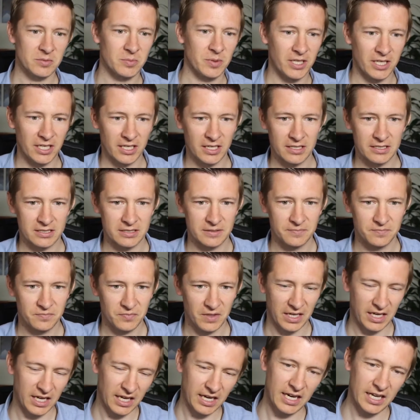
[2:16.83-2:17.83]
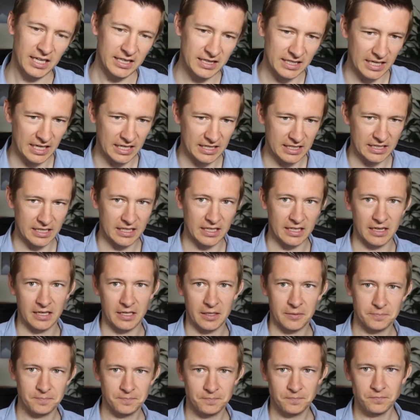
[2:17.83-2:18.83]
because I kind of had the idea
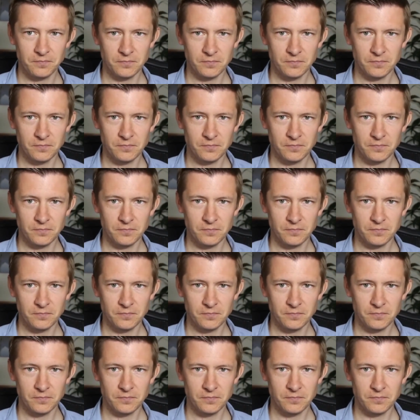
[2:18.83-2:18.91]
that